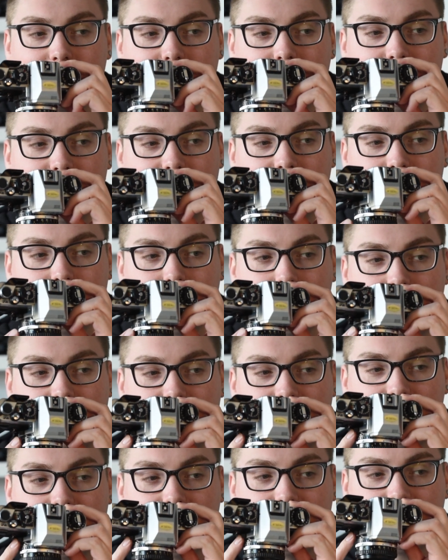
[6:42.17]
There's a little
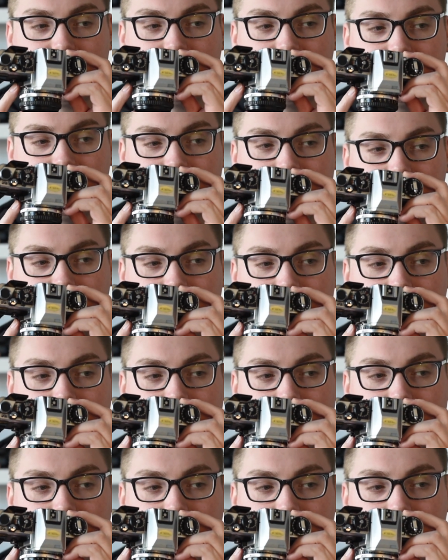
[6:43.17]
red indicator
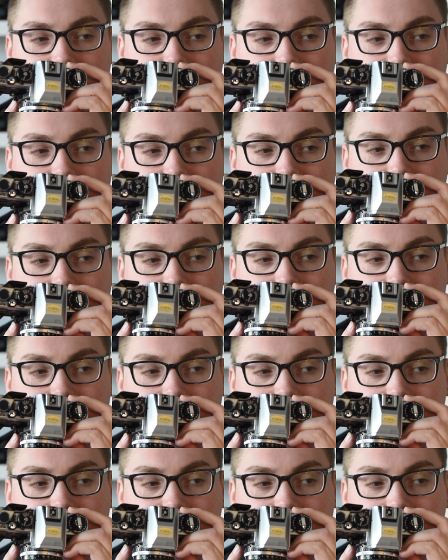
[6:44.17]
here,